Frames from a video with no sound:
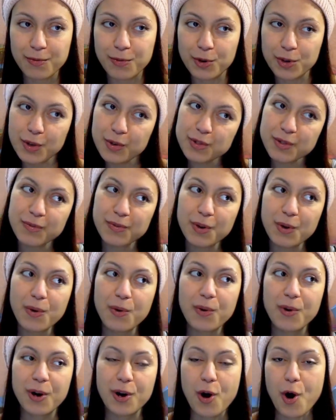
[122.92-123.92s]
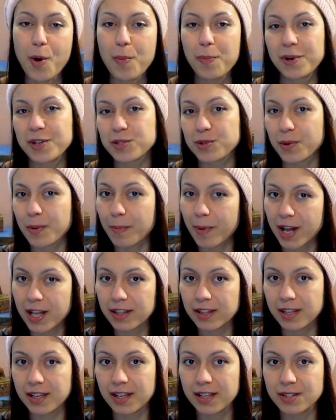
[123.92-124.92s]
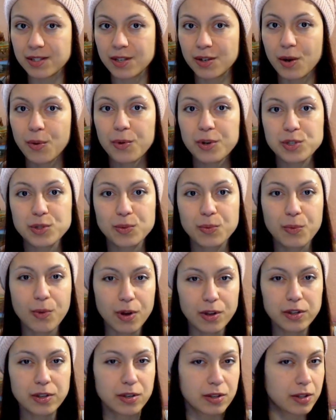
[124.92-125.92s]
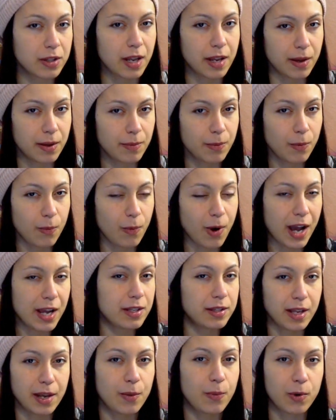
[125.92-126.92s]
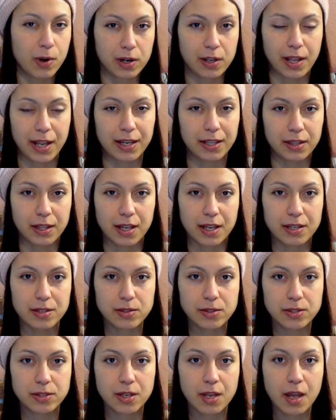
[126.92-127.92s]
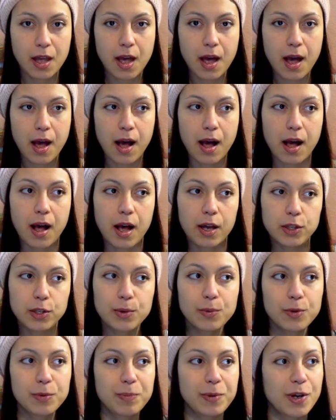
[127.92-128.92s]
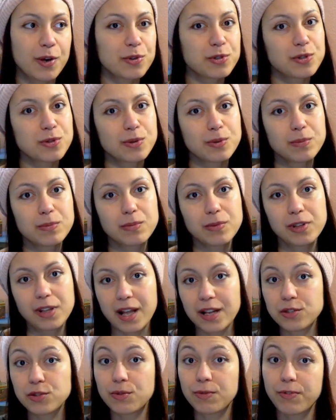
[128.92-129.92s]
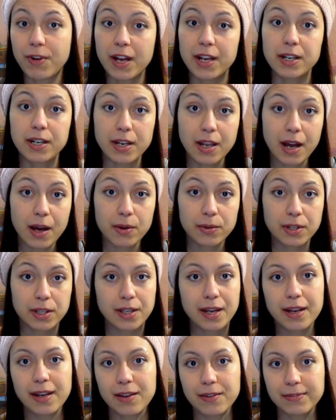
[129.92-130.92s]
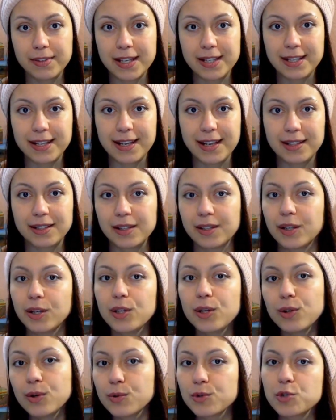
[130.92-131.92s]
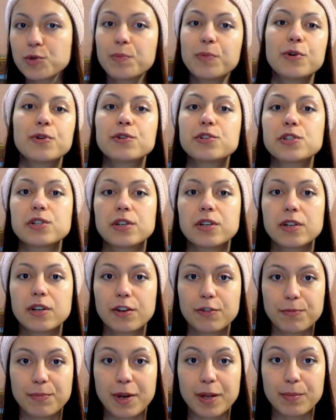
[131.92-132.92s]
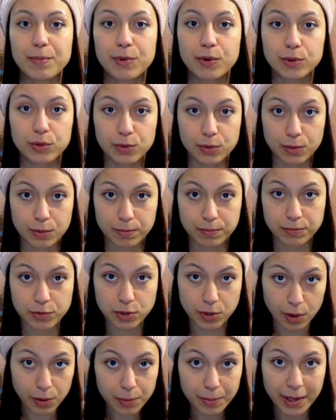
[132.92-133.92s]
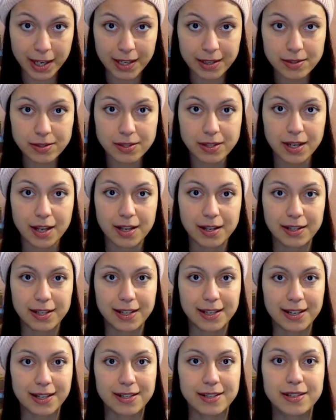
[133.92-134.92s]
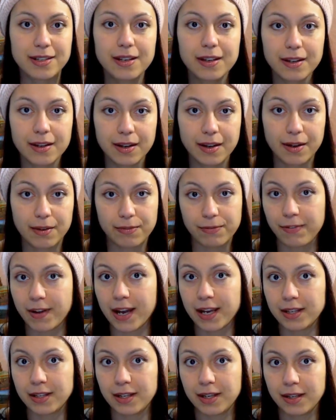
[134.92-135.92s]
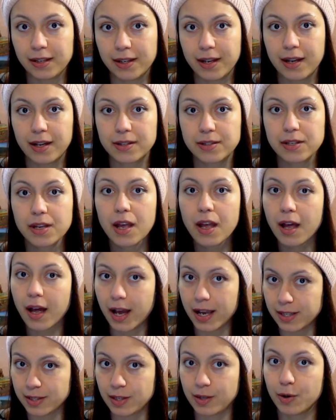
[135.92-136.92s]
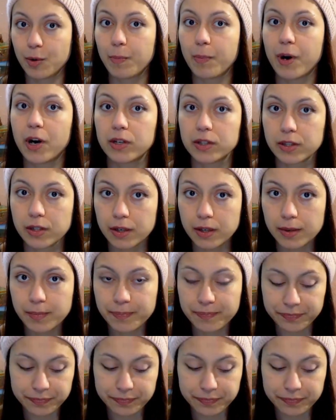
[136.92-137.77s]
for those of you who are hopeless romantics and always wondered why they were like this, you will be also glad to find out that I have dedicated a huge portion of my book to soulmates and the idea of finding that ideal partner,